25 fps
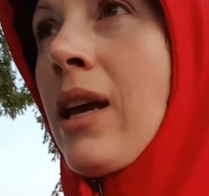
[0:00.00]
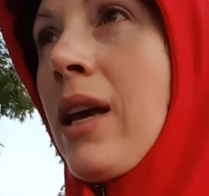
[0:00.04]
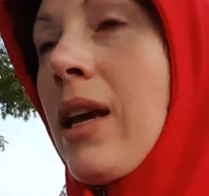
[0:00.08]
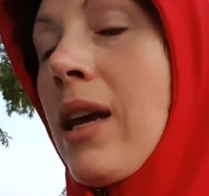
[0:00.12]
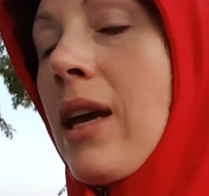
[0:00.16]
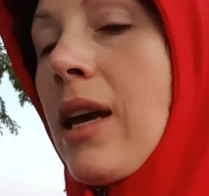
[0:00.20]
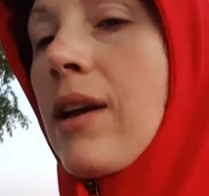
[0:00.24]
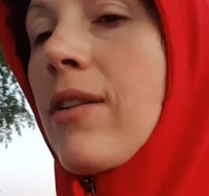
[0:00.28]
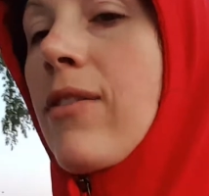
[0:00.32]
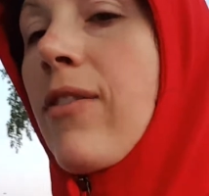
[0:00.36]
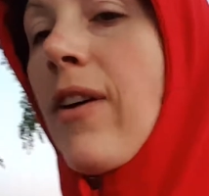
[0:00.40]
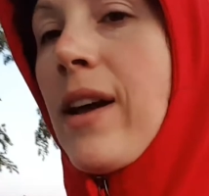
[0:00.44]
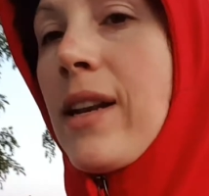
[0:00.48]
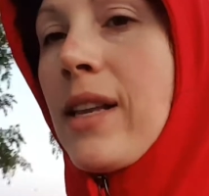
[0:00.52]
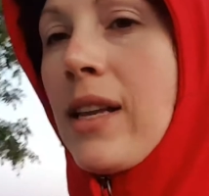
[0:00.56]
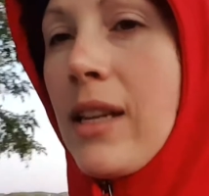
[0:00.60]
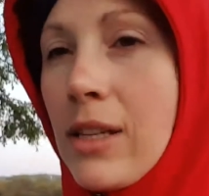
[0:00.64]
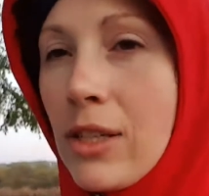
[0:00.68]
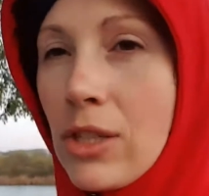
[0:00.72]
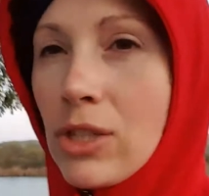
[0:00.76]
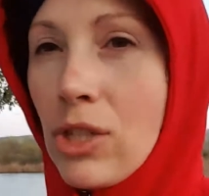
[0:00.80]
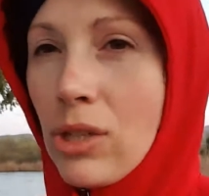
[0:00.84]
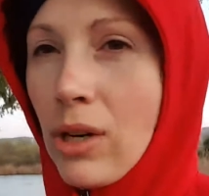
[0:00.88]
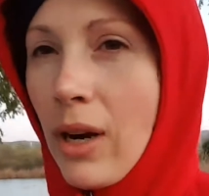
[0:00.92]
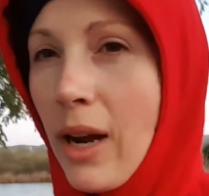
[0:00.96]
if I
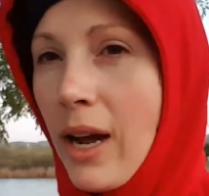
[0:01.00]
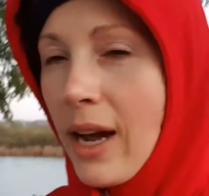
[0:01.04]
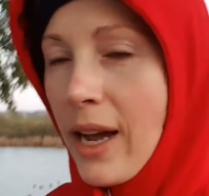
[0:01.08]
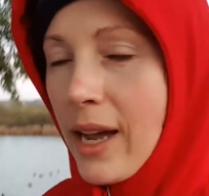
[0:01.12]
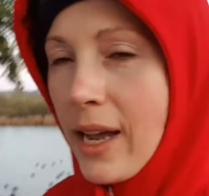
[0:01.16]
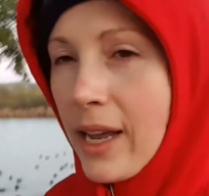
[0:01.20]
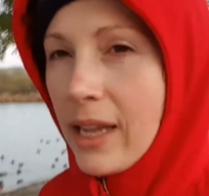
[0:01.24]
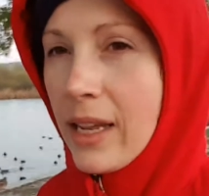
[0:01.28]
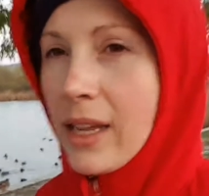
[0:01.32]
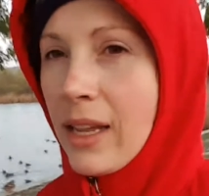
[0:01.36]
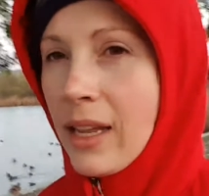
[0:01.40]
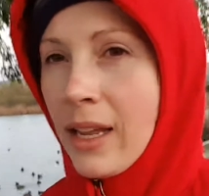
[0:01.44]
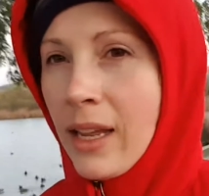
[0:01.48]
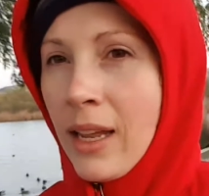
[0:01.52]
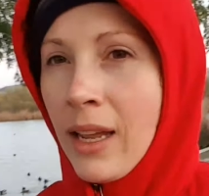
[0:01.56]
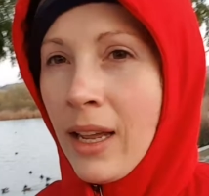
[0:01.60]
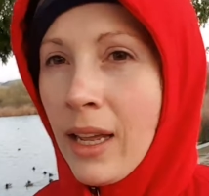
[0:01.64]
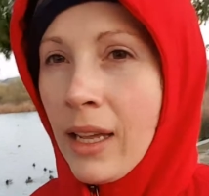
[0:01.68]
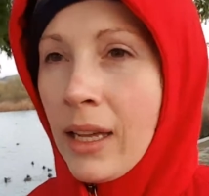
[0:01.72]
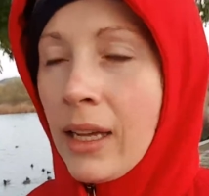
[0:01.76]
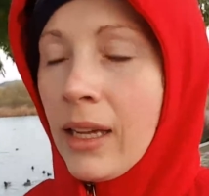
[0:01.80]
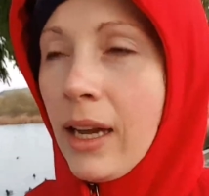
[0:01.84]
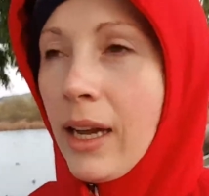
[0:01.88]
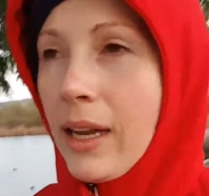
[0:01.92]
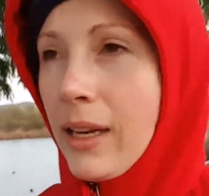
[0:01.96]
didn't try,
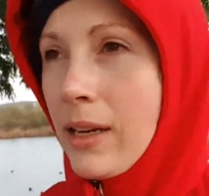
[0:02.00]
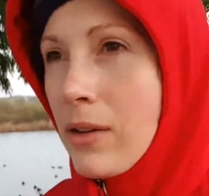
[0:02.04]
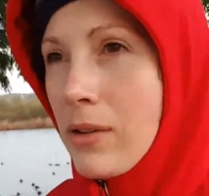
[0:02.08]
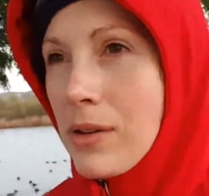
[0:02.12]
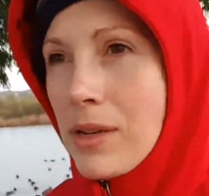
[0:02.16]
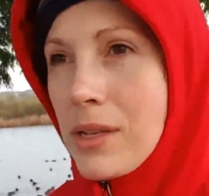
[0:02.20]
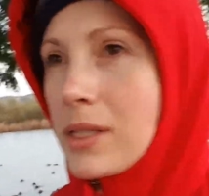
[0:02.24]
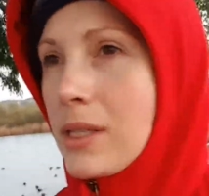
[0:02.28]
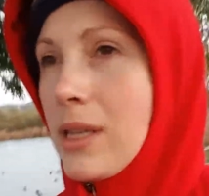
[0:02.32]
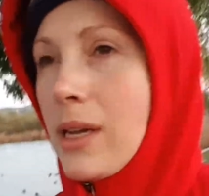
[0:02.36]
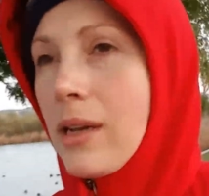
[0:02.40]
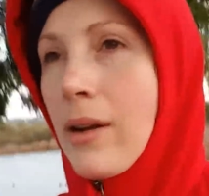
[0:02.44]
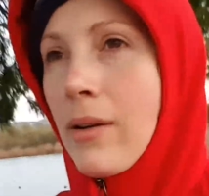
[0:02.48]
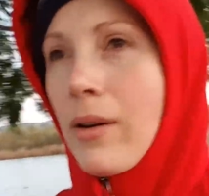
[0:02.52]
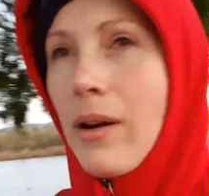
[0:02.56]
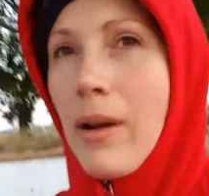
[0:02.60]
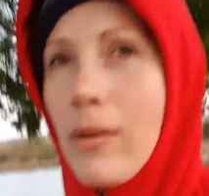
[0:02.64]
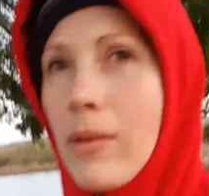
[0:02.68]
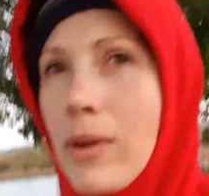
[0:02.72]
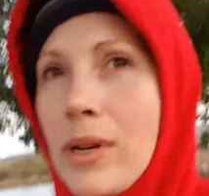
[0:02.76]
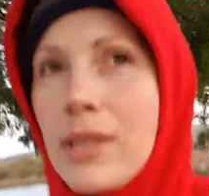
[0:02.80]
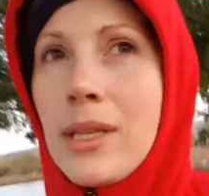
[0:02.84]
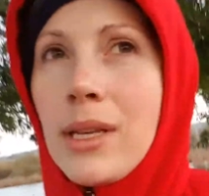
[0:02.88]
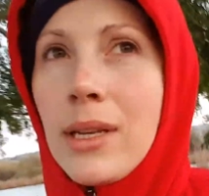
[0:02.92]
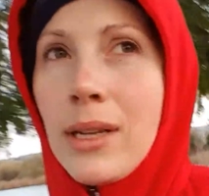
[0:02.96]
I noticed I
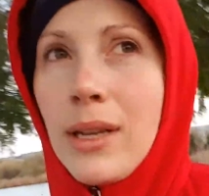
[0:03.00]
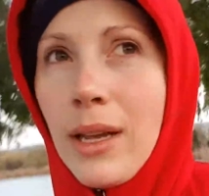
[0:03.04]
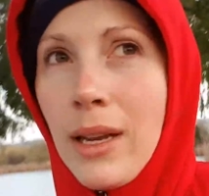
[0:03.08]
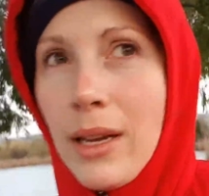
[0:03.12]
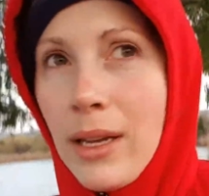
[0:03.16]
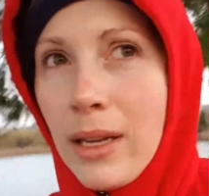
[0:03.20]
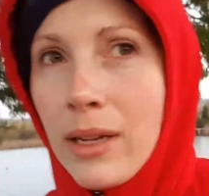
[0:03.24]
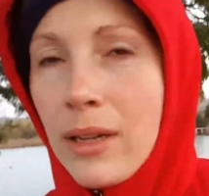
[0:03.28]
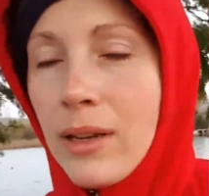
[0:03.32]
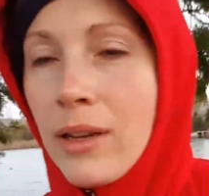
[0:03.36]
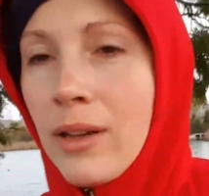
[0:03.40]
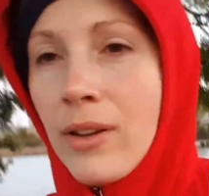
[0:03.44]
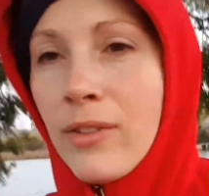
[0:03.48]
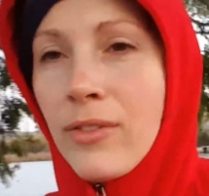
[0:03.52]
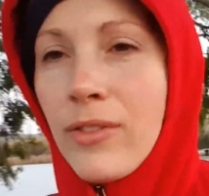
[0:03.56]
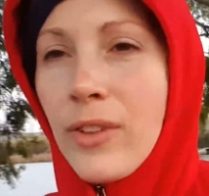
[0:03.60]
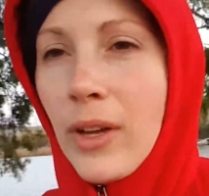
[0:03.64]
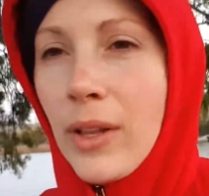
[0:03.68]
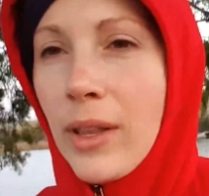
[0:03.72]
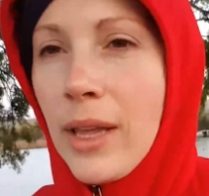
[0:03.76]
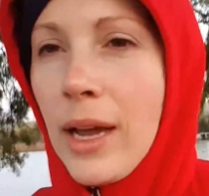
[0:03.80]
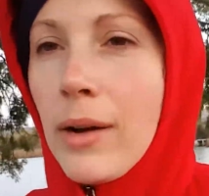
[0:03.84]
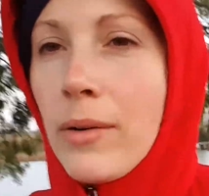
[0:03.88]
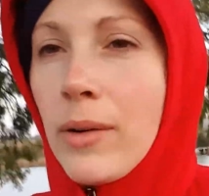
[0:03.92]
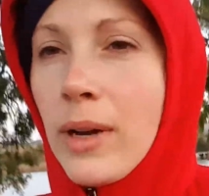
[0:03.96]
wasn't gonna feel
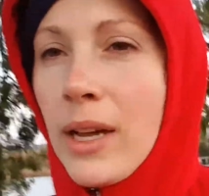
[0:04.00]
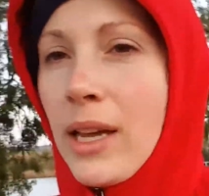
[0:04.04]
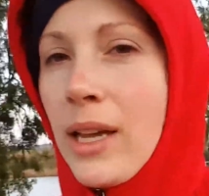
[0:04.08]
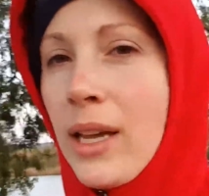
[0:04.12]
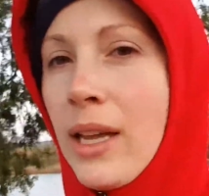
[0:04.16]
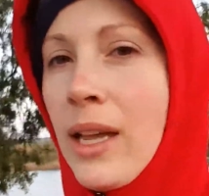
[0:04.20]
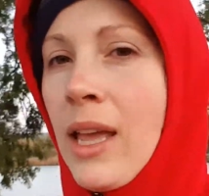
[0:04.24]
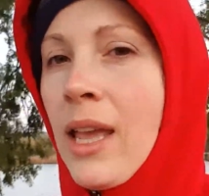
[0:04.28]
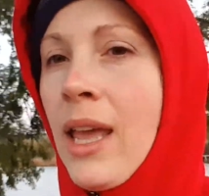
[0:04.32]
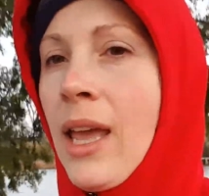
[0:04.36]
that way.